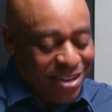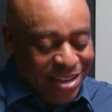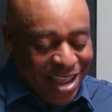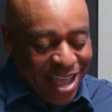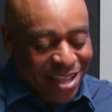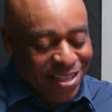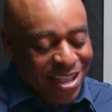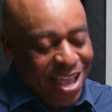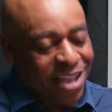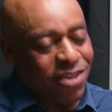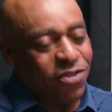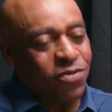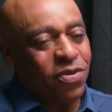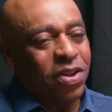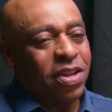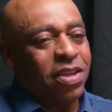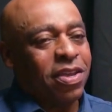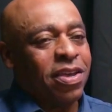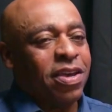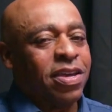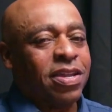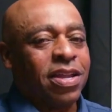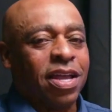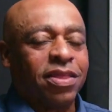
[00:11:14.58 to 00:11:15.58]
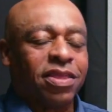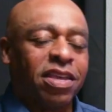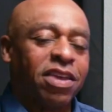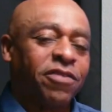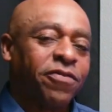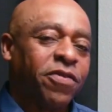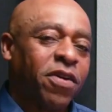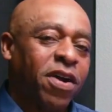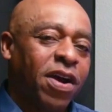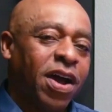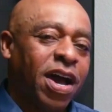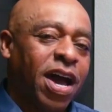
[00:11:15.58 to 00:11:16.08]
that, that's really good. And I
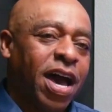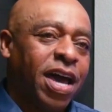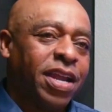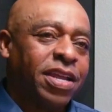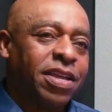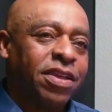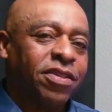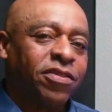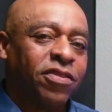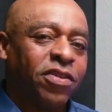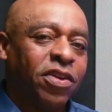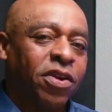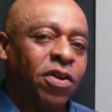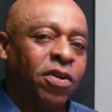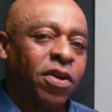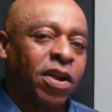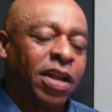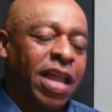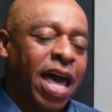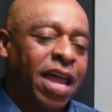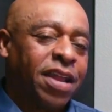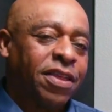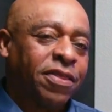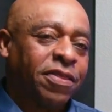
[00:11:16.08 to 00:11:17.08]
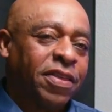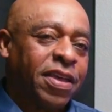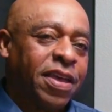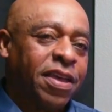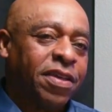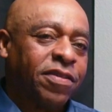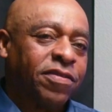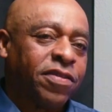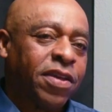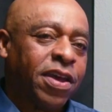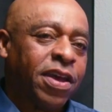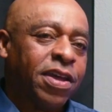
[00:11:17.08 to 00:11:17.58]
think for our audience, you know, a lot of
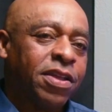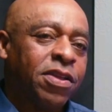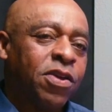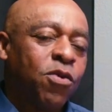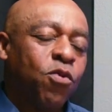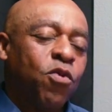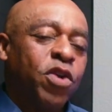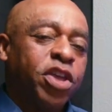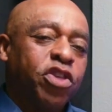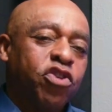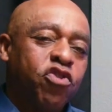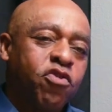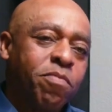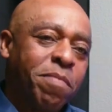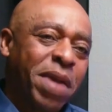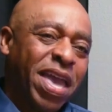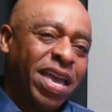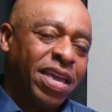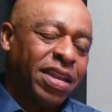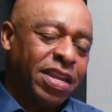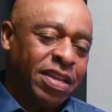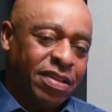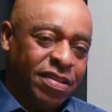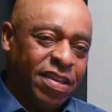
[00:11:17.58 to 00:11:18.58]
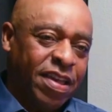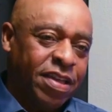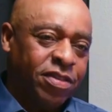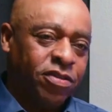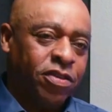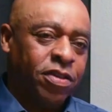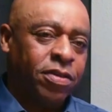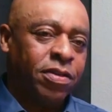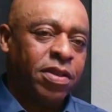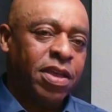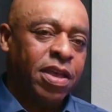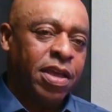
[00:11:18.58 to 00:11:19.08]
things that when you make an
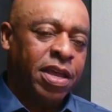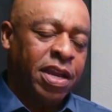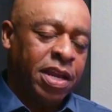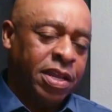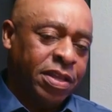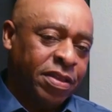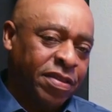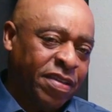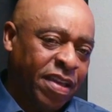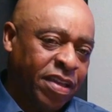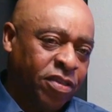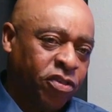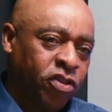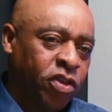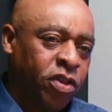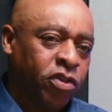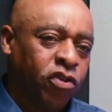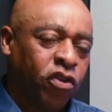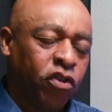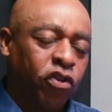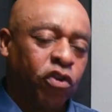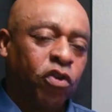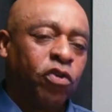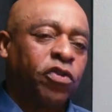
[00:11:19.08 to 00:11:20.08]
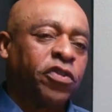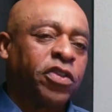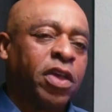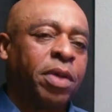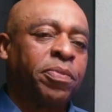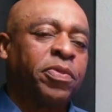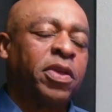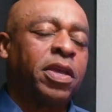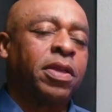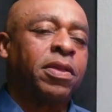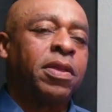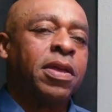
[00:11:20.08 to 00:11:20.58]
intention, an intention to do
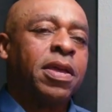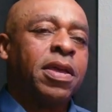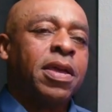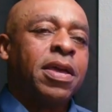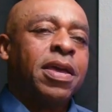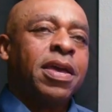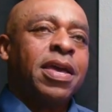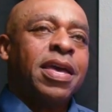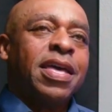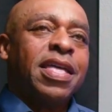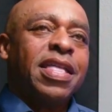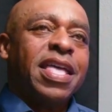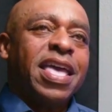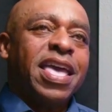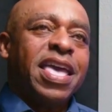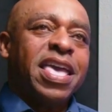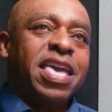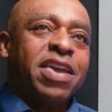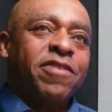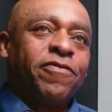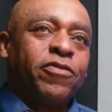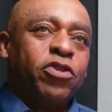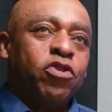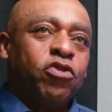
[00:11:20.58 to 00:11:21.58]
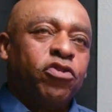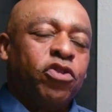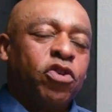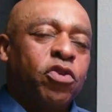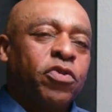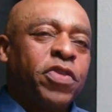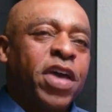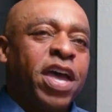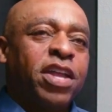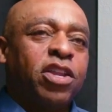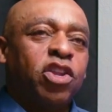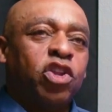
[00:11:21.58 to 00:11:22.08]
something, if you
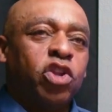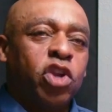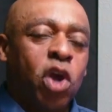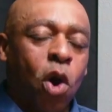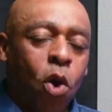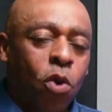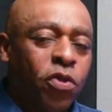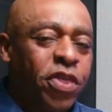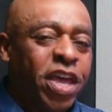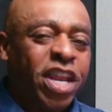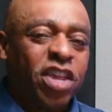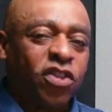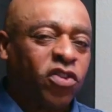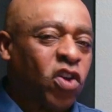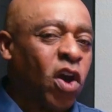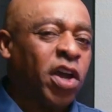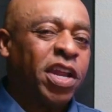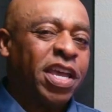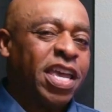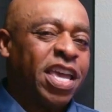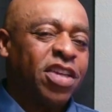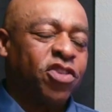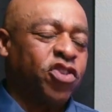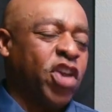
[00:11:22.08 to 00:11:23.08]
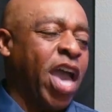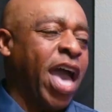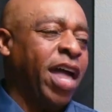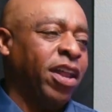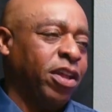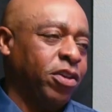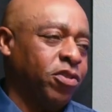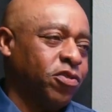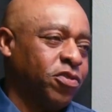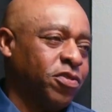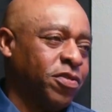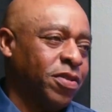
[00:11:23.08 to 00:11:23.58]
do that, know that it's going to get
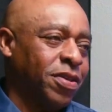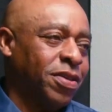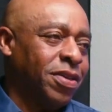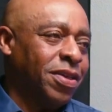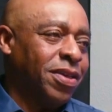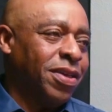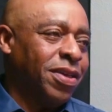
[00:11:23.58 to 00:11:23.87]
challenged.